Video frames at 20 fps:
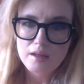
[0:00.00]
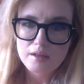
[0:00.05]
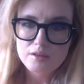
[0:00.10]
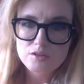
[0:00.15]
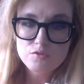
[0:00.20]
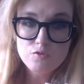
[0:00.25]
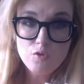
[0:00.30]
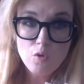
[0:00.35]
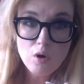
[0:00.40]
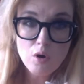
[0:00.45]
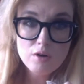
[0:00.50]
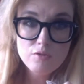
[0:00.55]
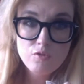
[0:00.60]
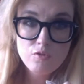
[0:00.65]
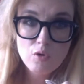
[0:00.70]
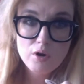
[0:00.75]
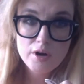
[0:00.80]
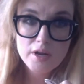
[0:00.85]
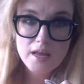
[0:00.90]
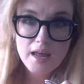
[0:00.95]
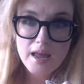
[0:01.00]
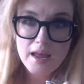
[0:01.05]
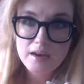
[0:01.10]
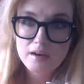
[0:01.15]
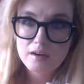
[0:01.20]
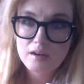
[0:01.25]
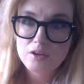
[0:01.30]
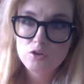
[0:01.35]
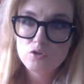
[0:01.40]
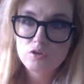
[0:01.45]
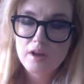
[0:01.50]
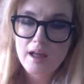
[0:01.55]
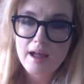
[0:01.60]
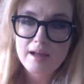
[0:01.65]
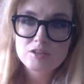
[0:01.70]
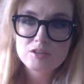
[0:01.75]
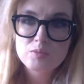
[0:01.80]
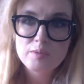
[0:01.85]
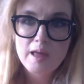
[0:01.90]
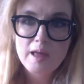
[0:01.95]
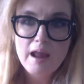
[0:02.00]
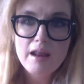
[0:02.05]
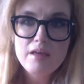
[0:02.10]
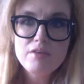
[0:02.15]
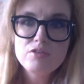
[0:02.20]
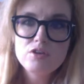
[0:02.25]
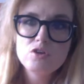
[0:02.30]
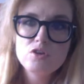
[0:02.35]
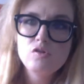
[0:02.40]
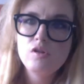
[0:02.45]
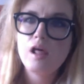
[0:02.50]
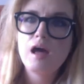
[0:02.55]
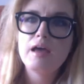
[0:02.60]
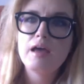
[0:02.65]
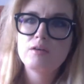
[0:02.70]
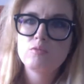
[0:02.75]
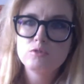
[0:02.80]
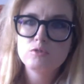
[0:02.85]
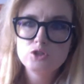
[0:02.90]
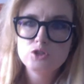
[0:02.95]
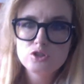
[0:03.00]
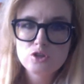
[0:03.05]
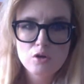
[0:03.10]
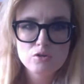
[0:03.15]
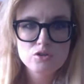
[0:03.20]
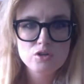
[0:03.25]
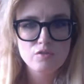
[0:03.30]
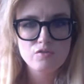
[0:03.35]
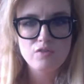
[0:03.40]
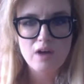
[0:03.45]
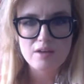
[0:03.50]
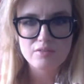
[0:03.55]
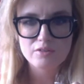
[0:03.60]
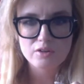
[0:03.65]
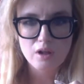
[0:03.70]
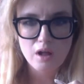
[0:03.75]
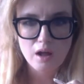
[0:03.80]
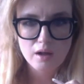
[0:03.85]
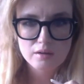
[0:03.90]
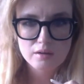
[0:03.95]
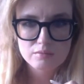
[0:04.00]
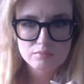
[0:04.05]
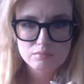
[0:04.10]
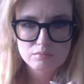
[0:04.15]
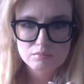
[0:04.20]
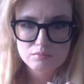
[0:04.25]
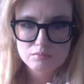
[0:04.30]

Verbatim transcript: It's 4.48 and you can ask me anything you'd like. We'll just go till 5 o'clock.